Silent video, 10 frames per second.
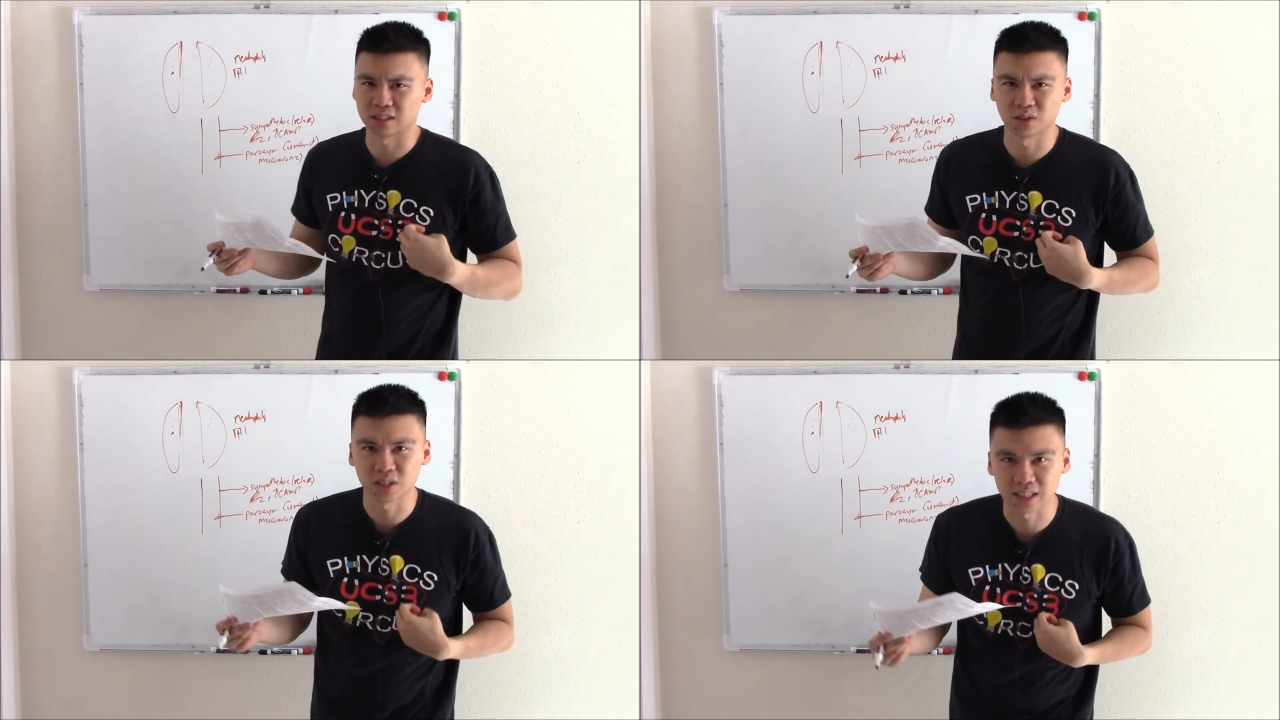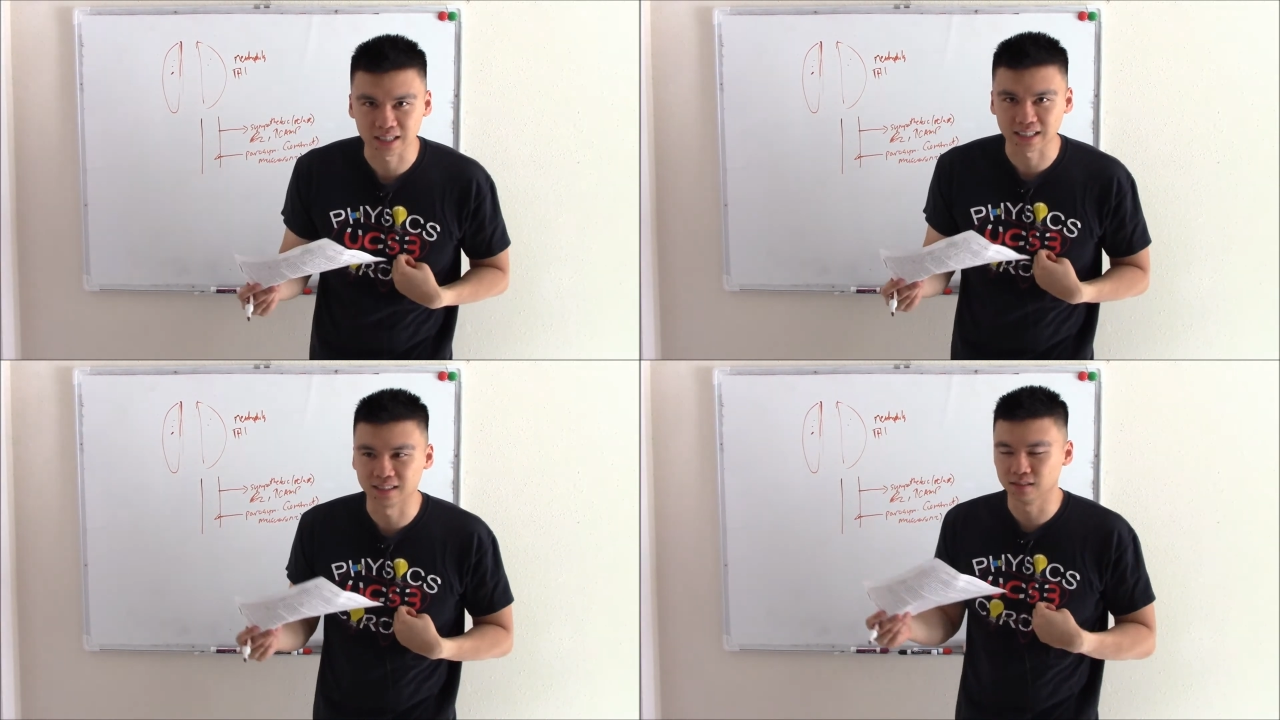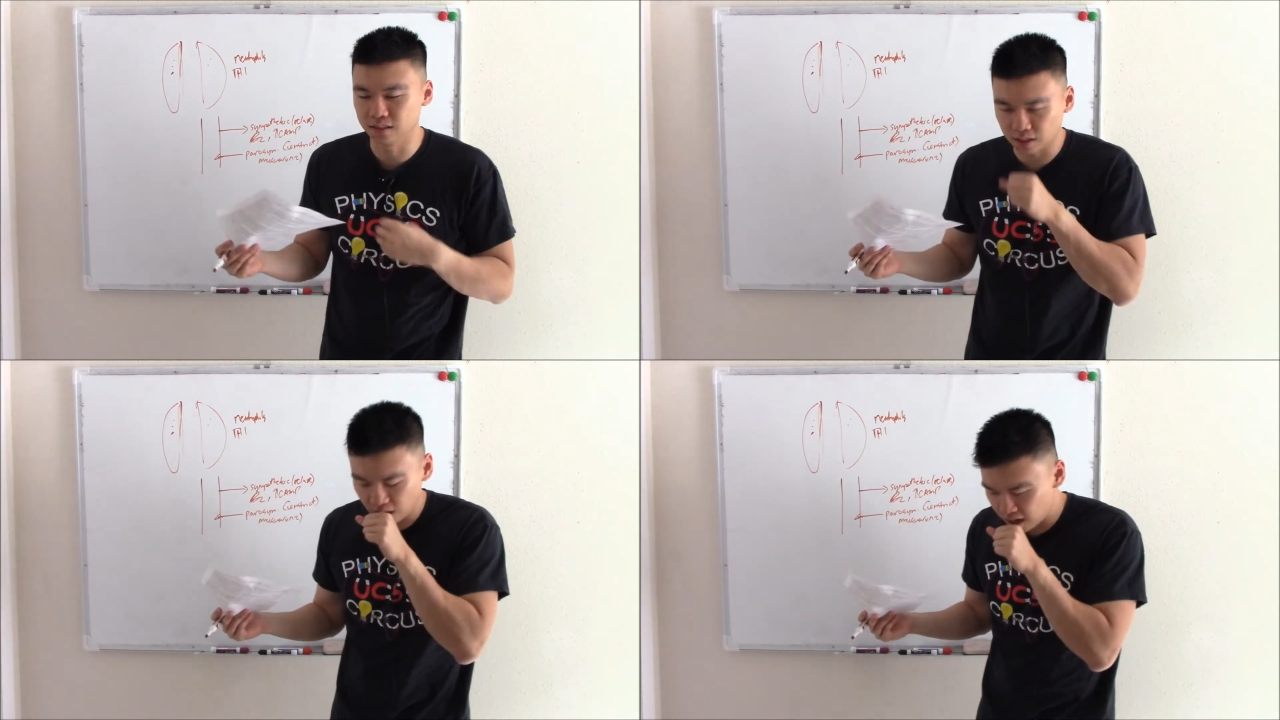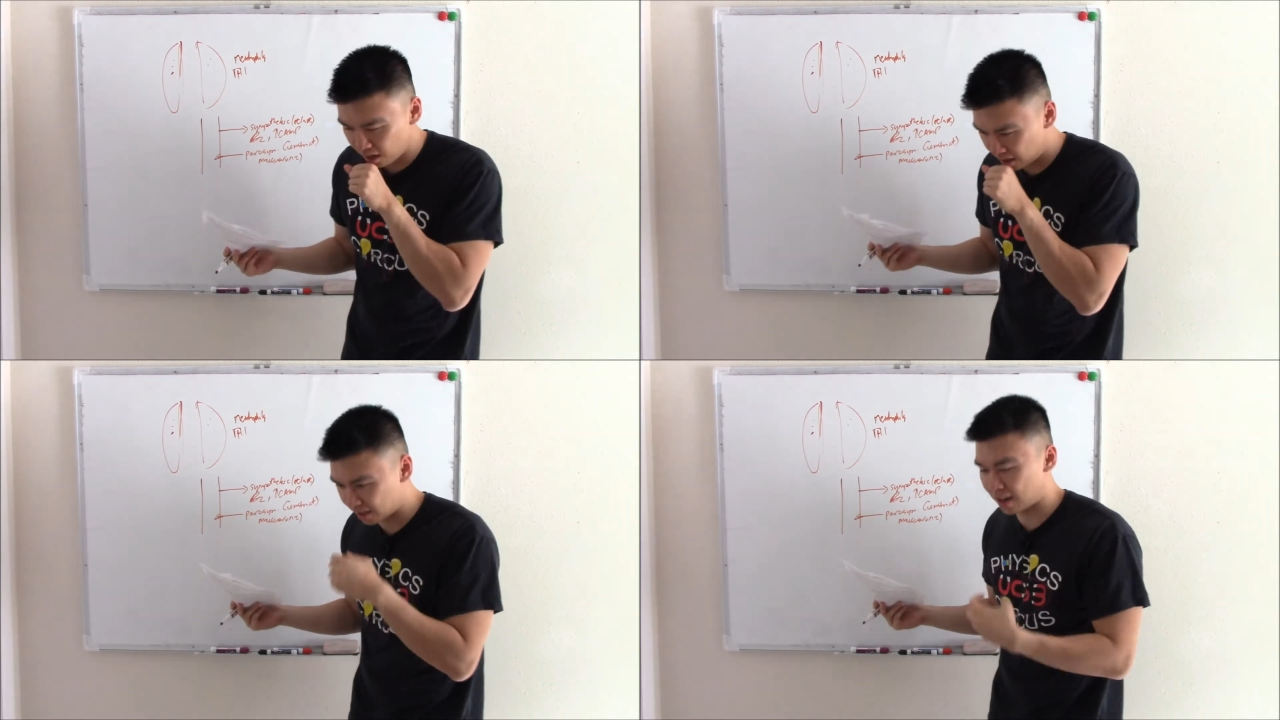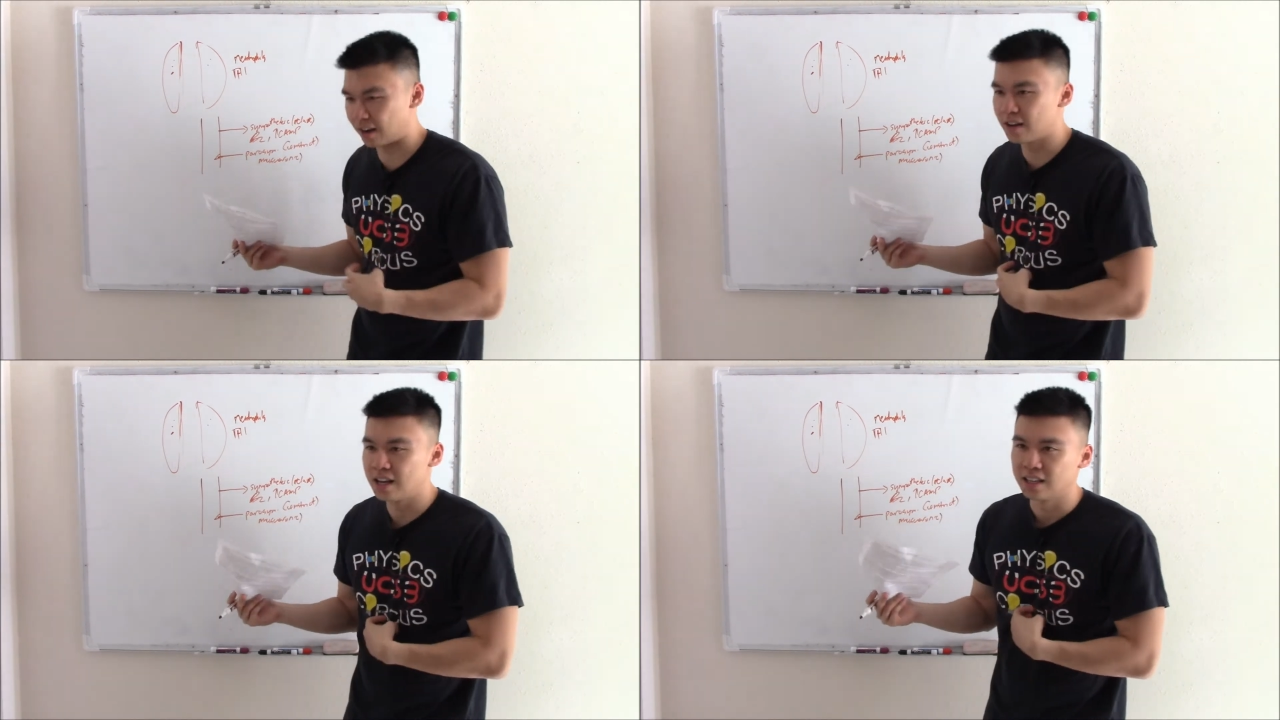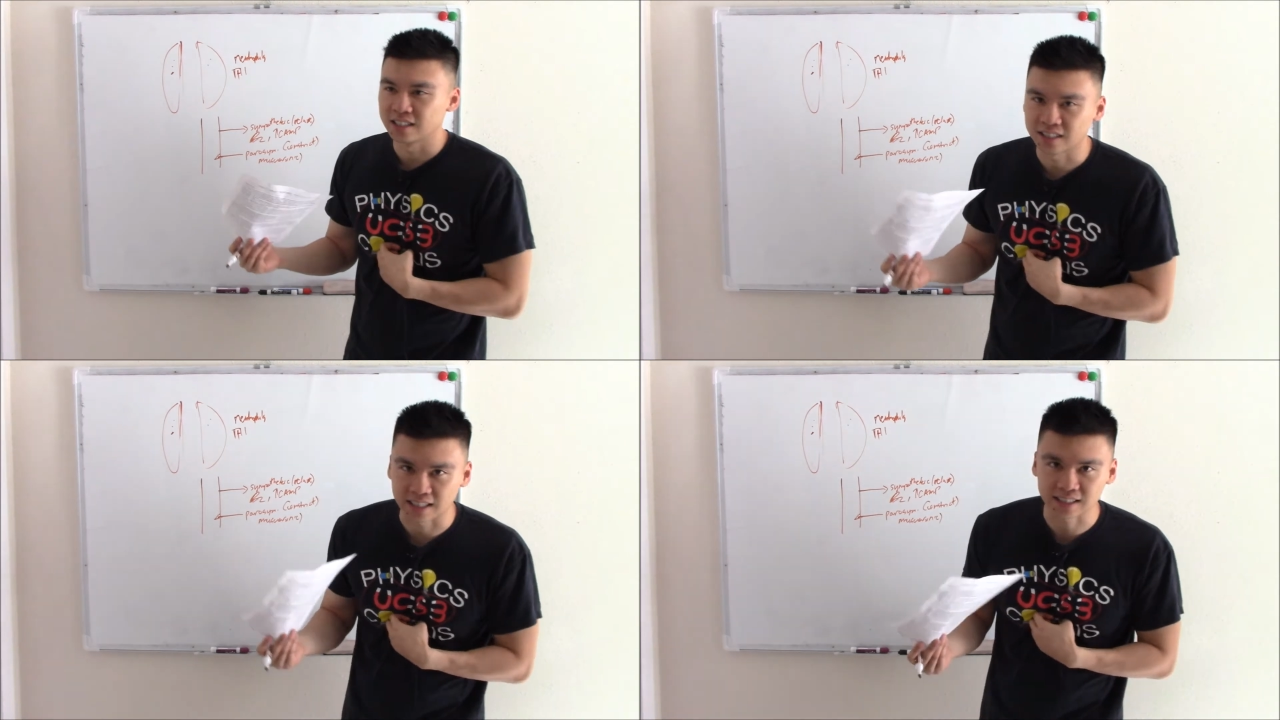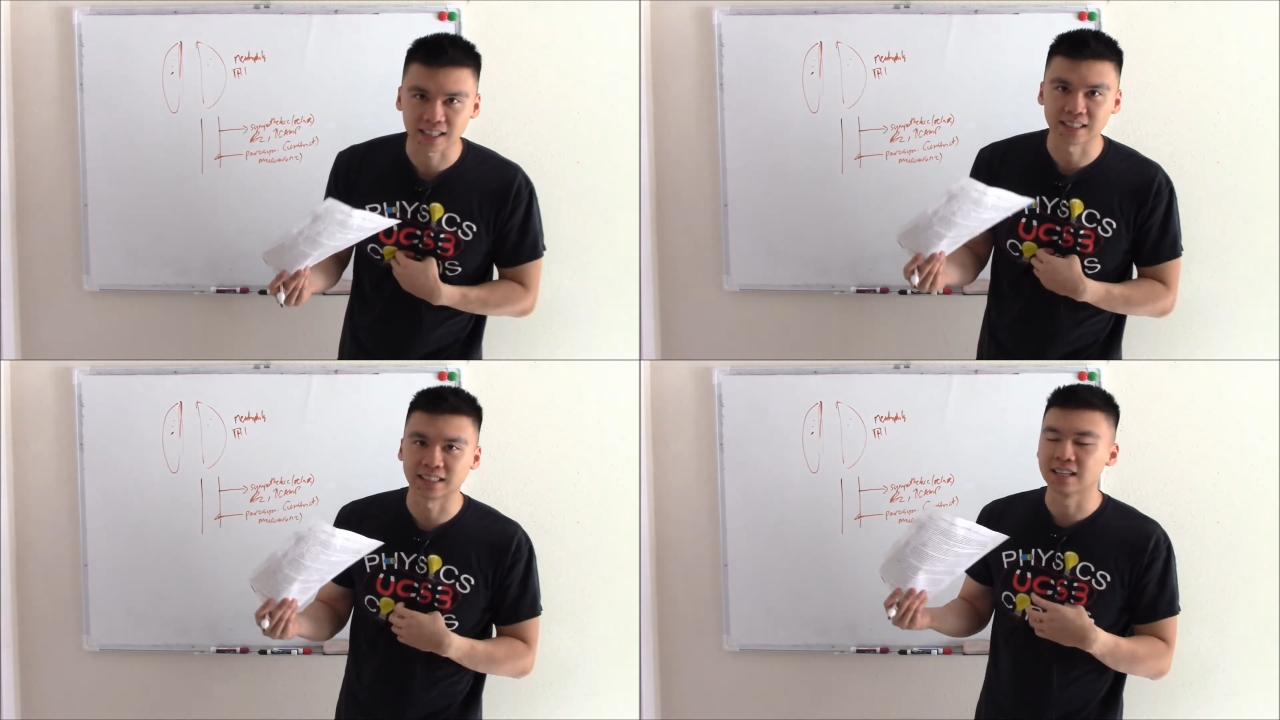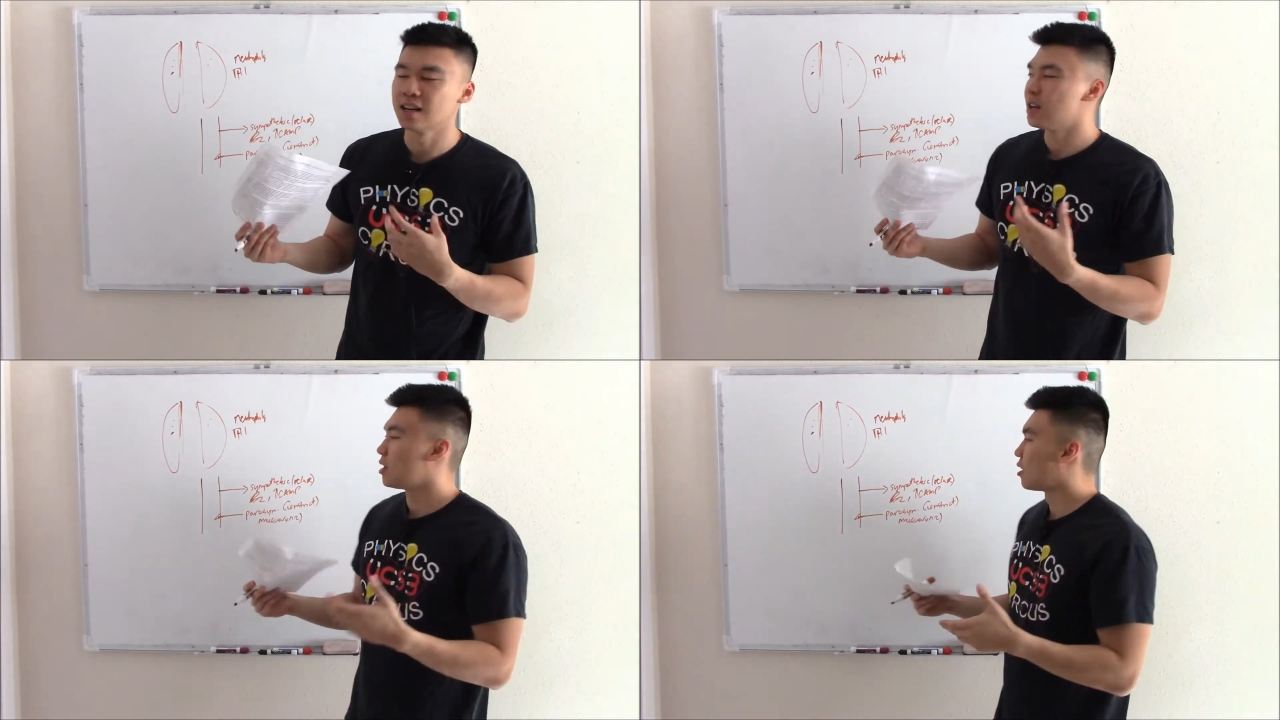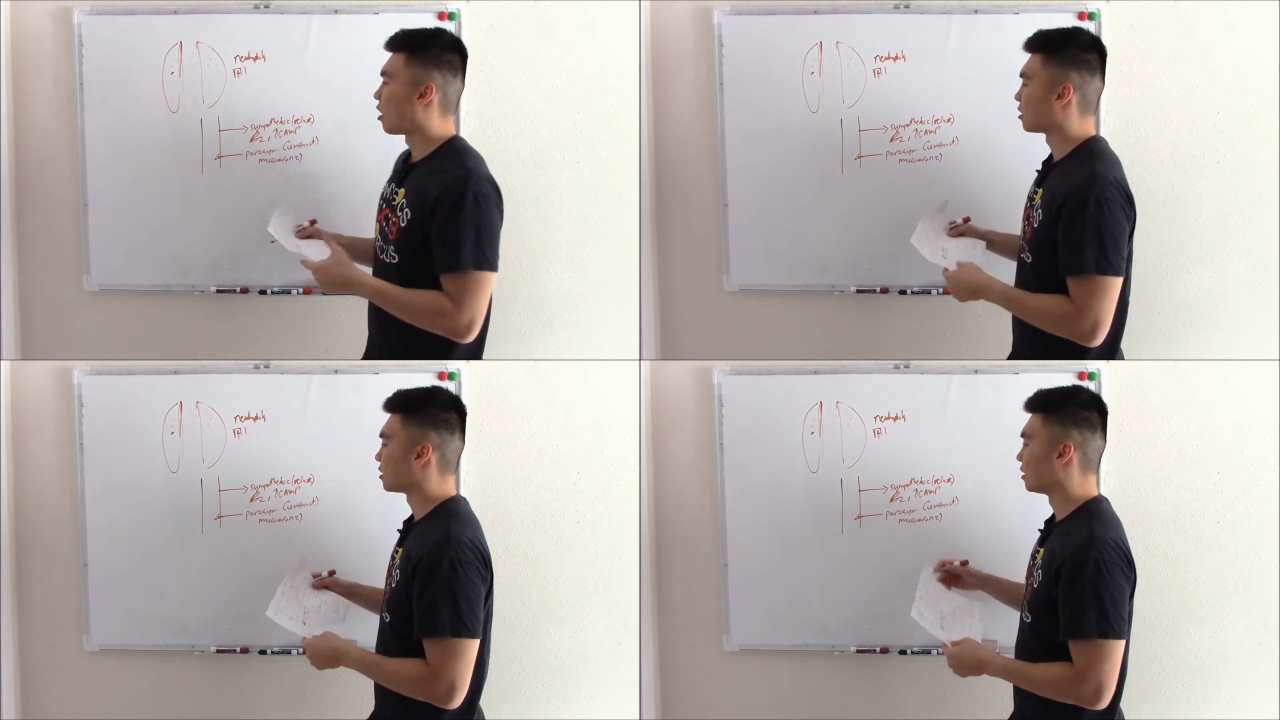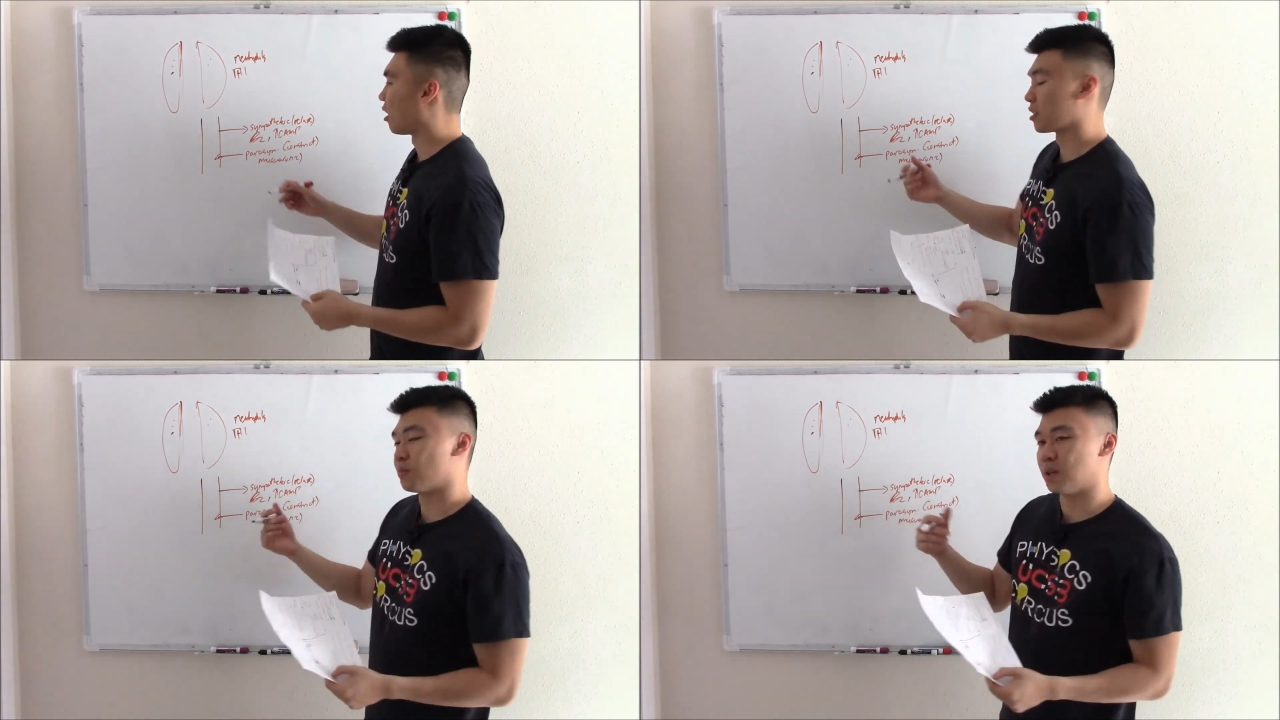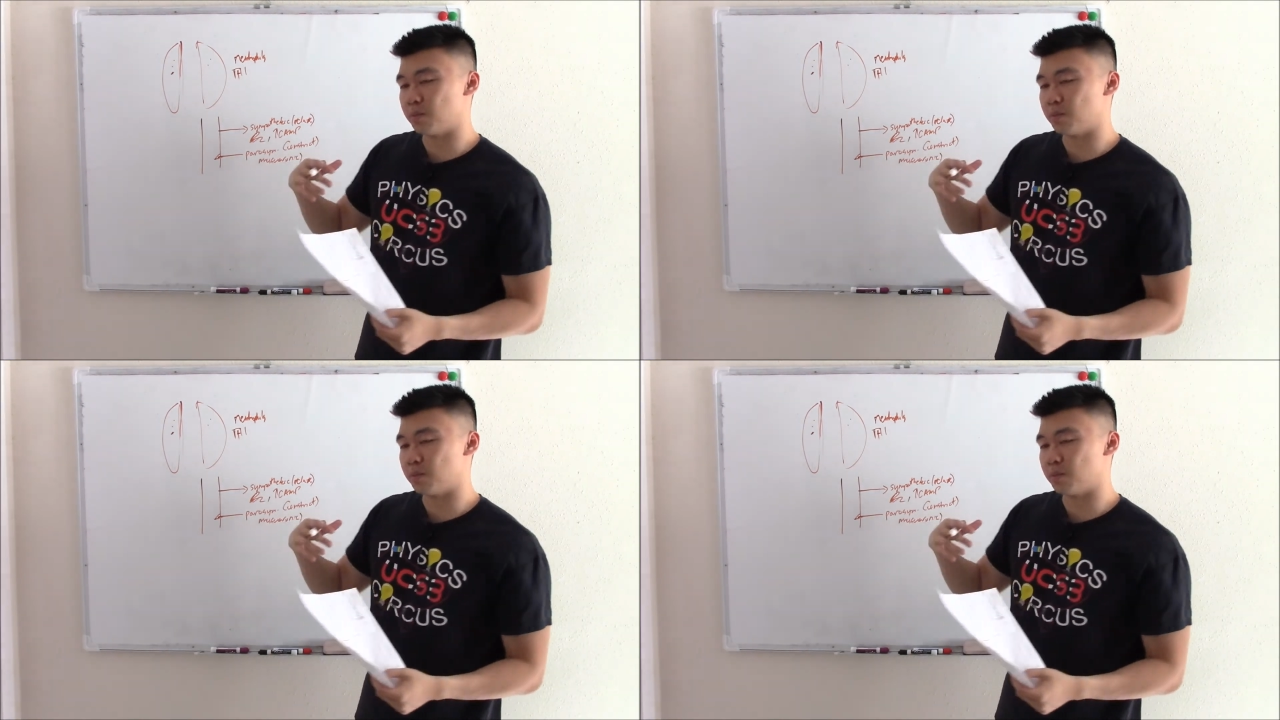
Don't you get kind of cough, chest tightening, hard to breathe?